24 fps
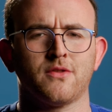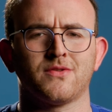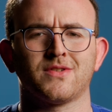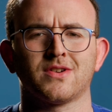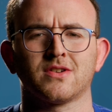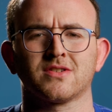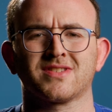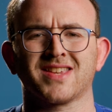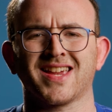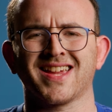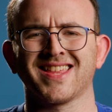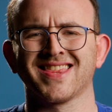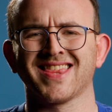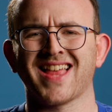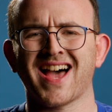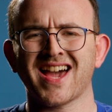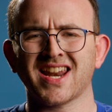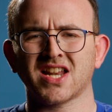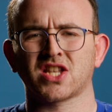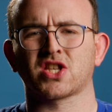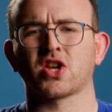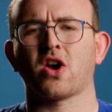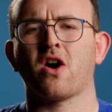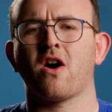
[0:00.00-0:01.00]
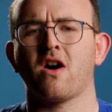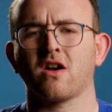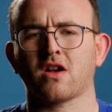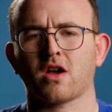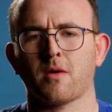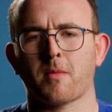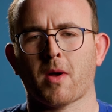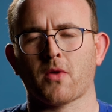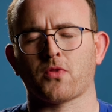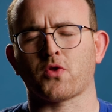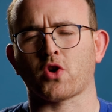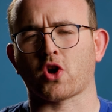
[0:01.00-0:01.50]
there's a lot of talk
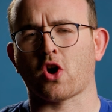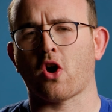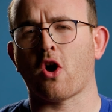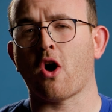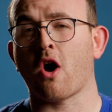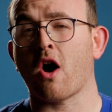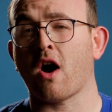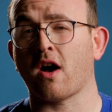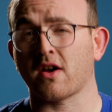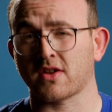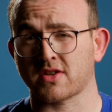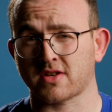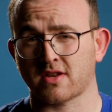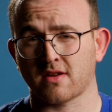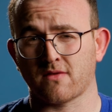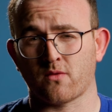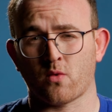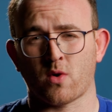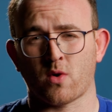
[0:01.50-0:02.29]
about the cost of